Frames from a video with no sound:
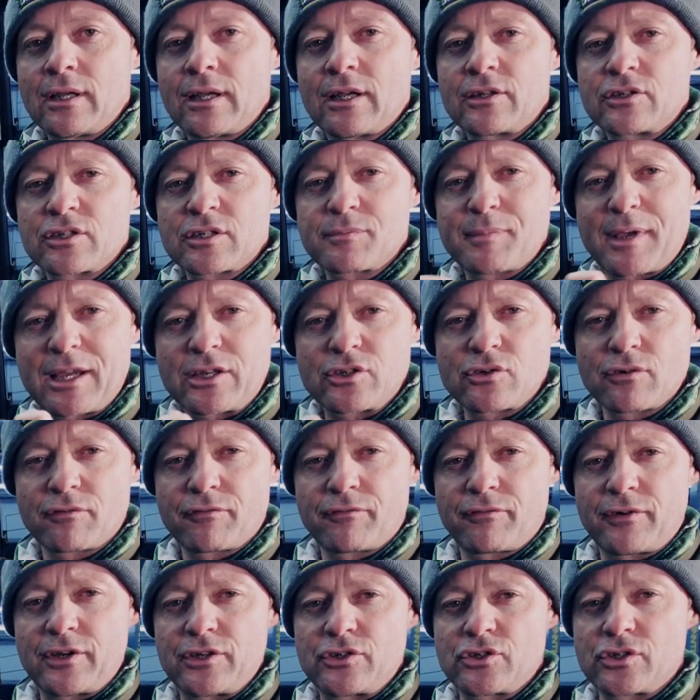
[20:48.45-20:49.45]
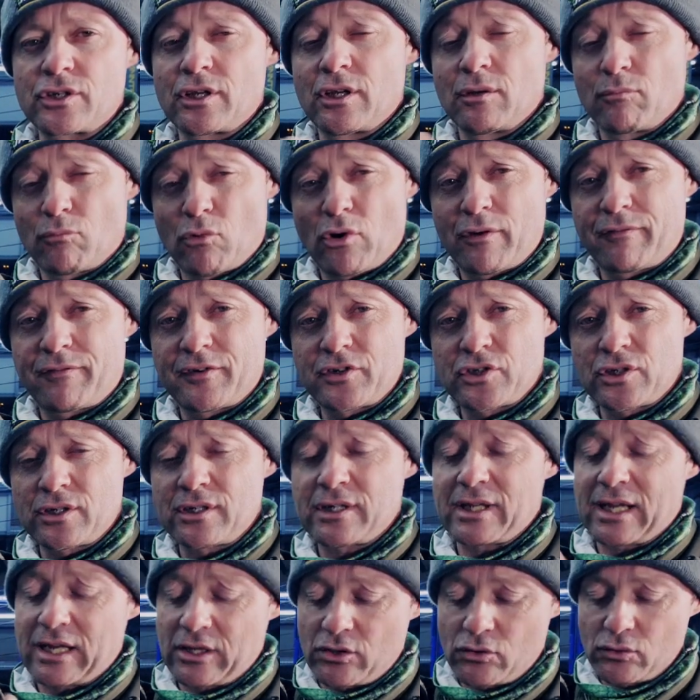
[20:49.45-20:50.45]
It just makes your fridge more
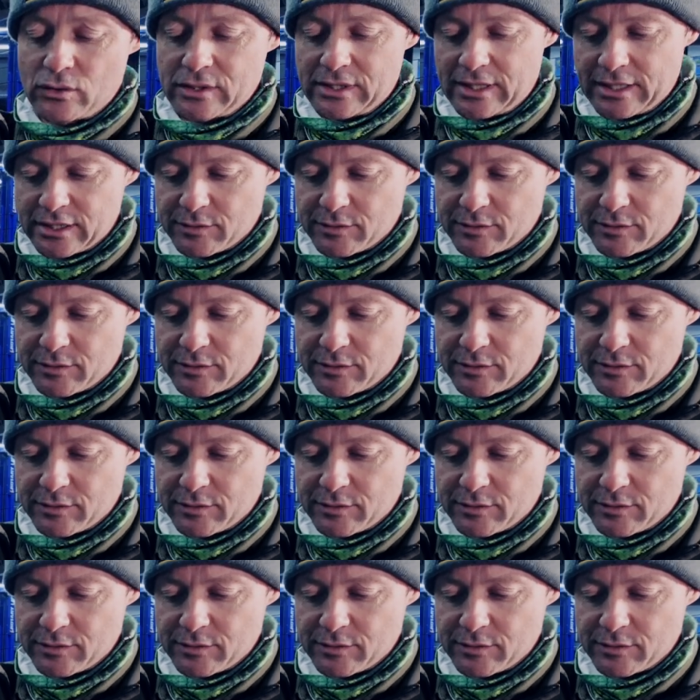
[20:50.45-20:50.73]
efficient and use